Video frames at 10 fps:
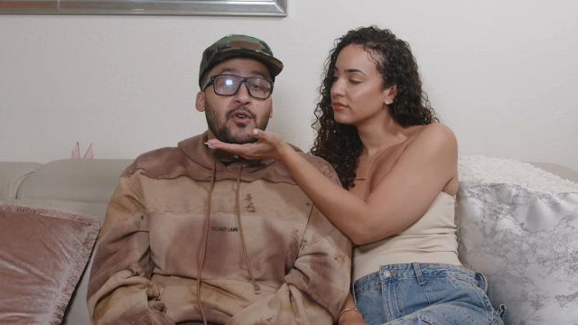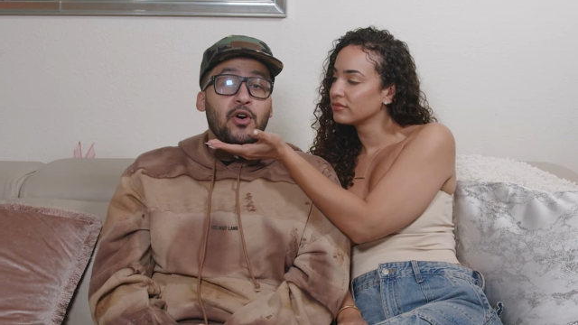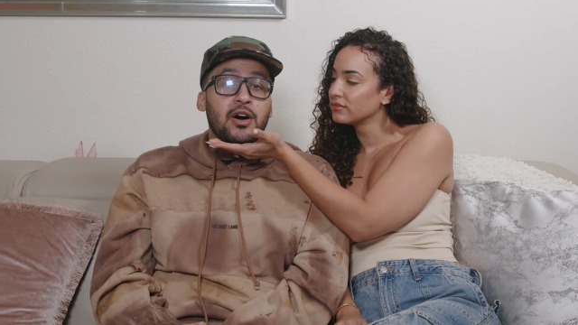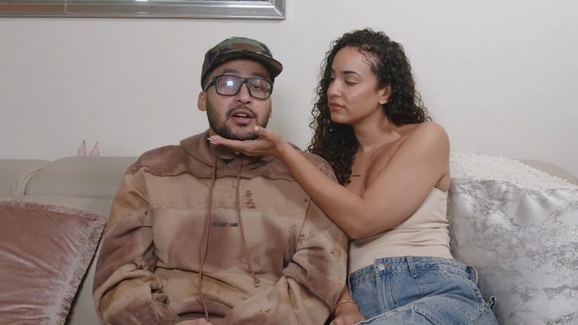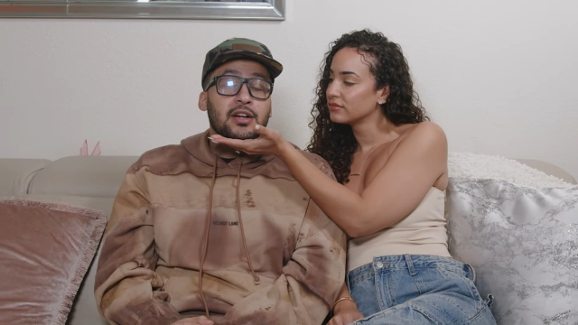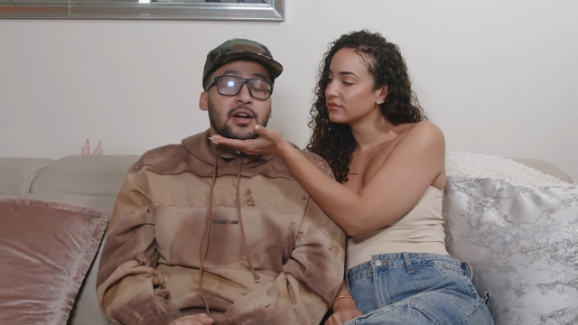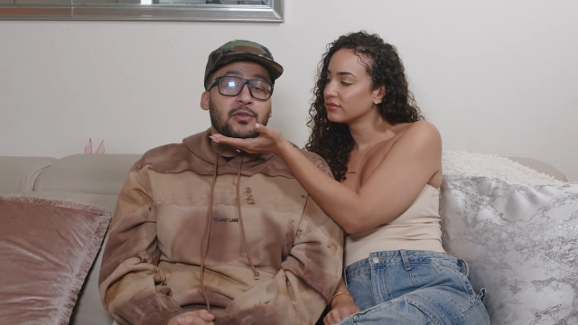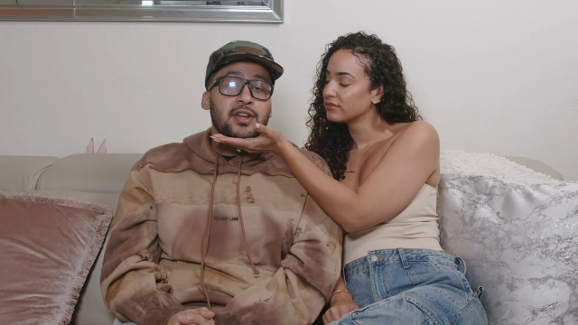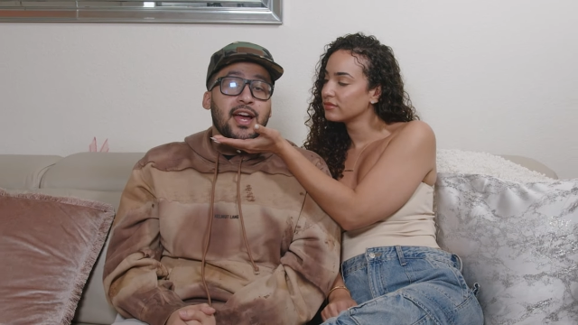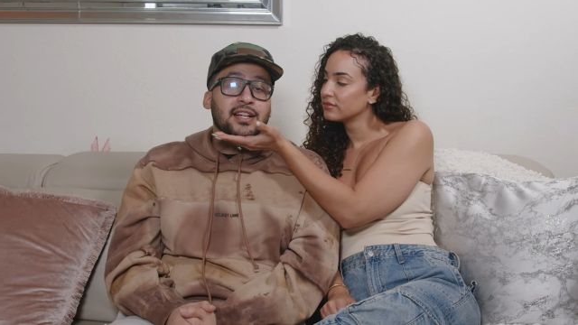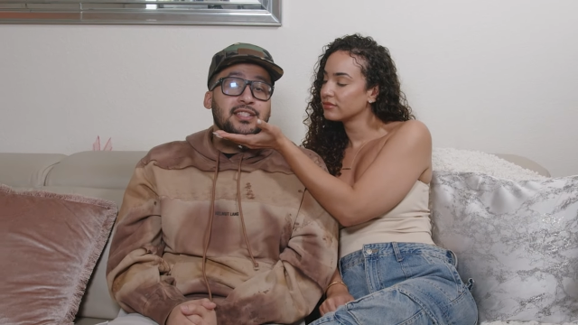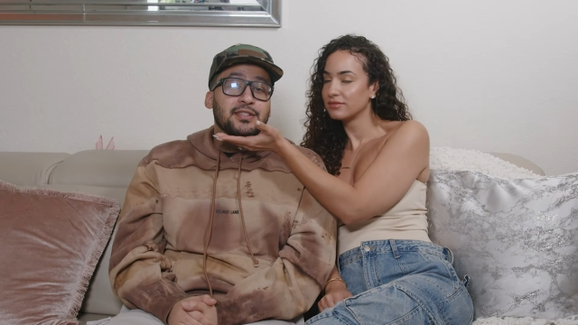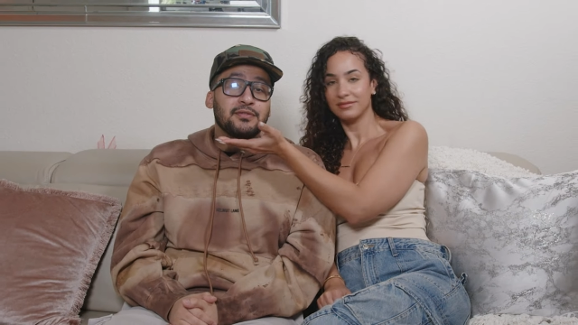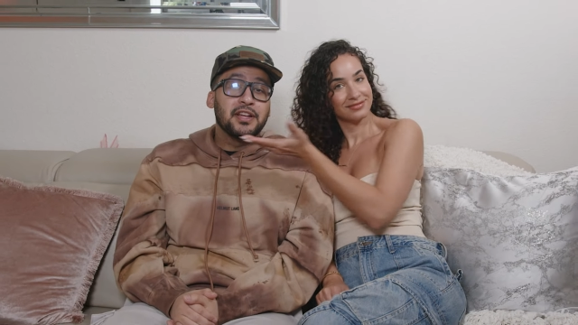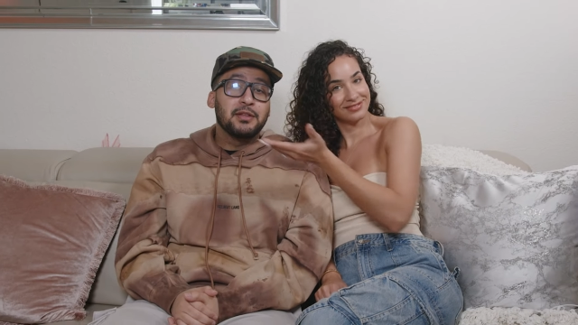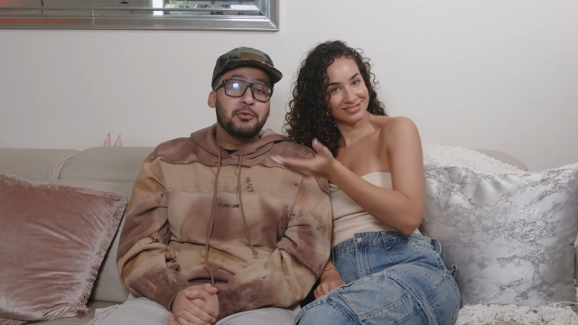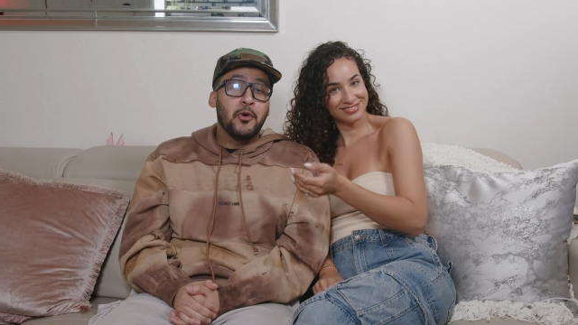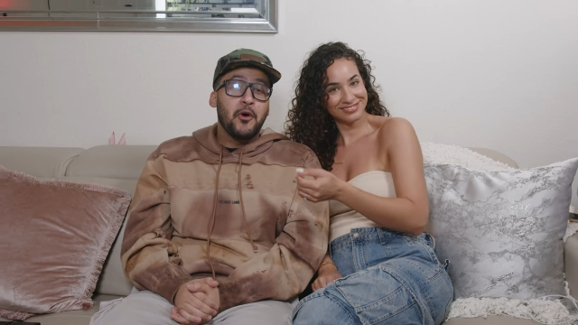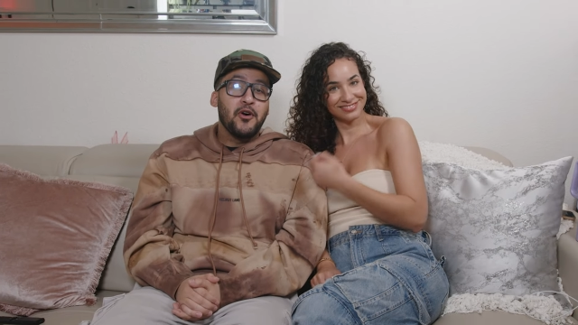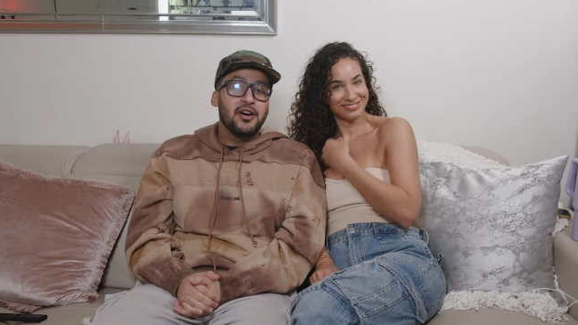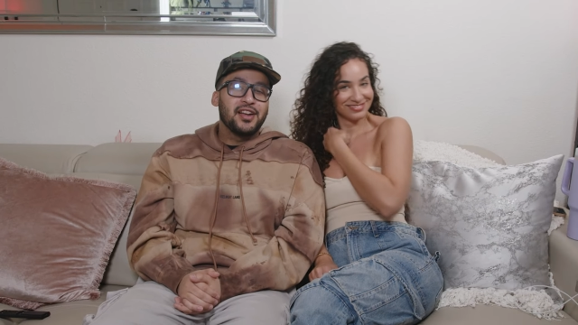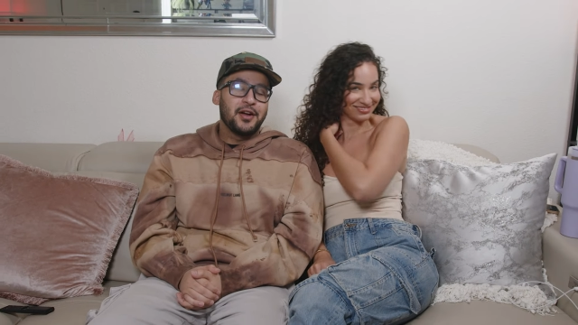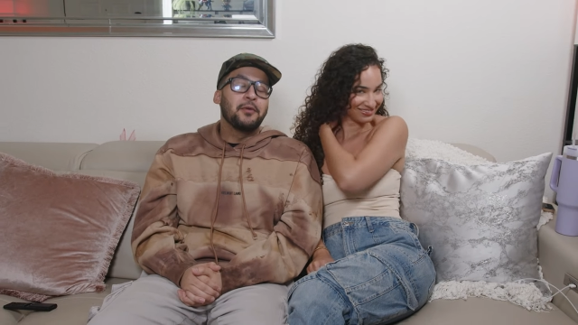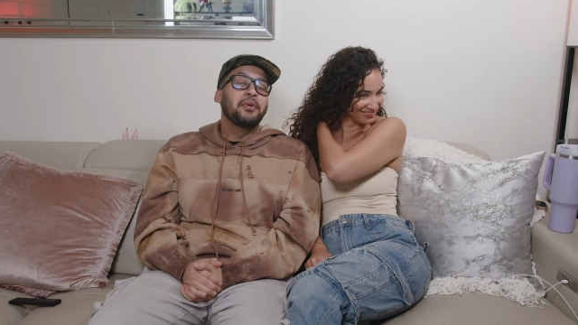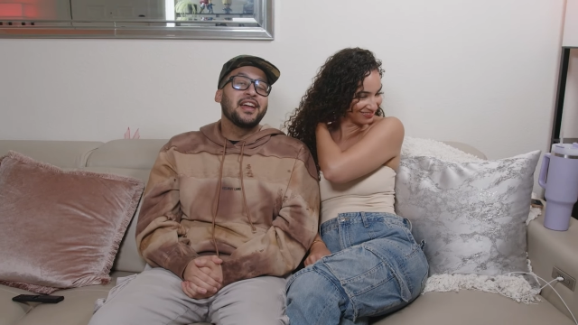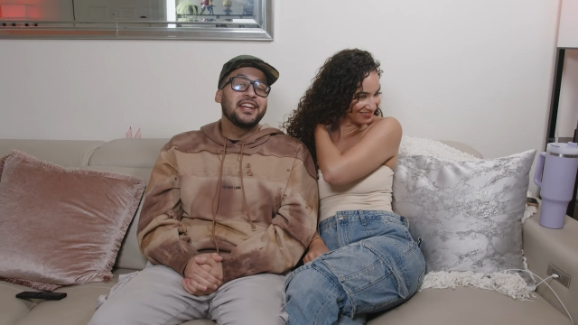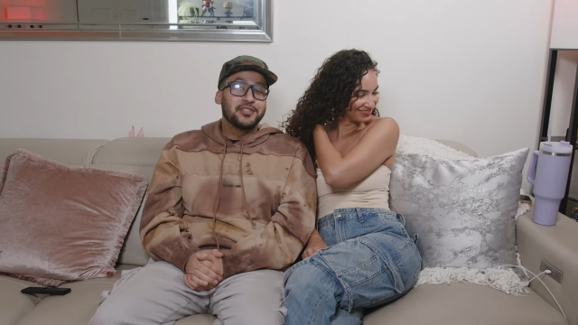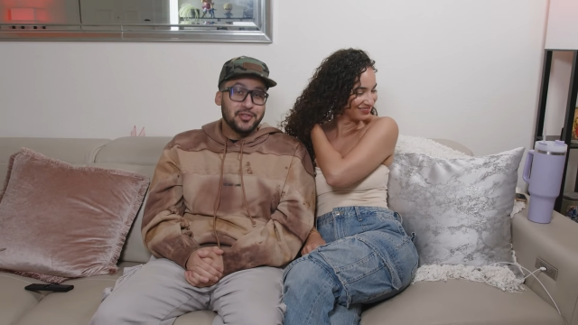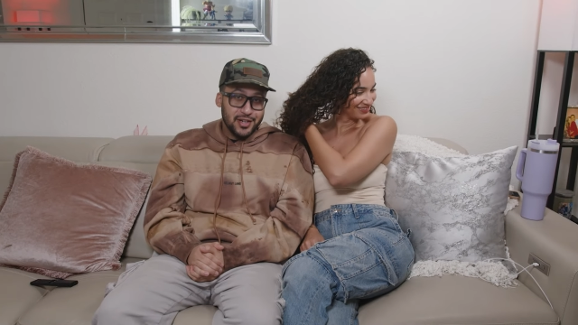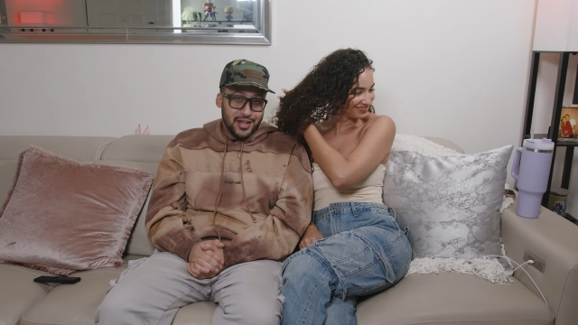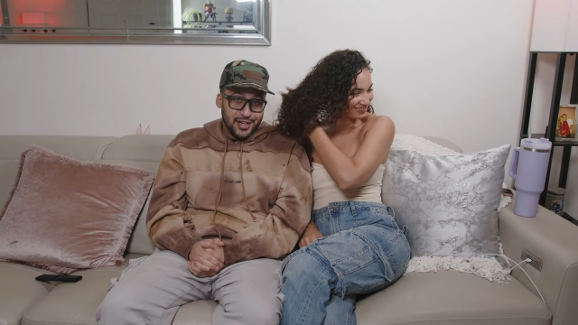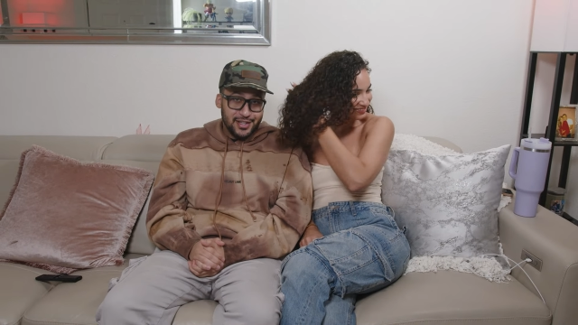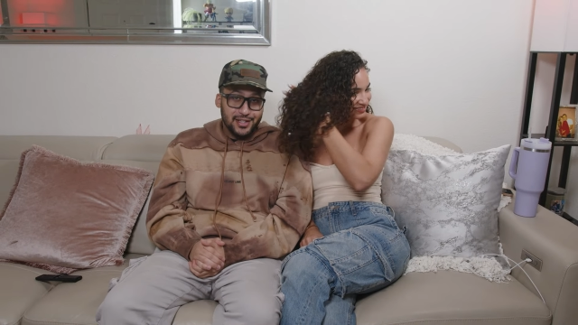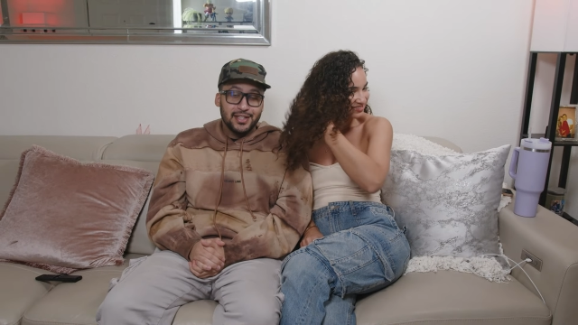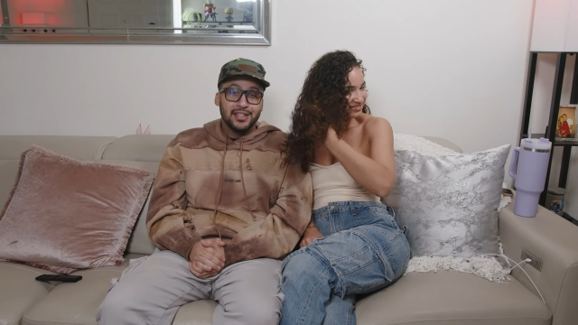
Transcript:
Speaker 1: Full uncut reactions available on our Patreon.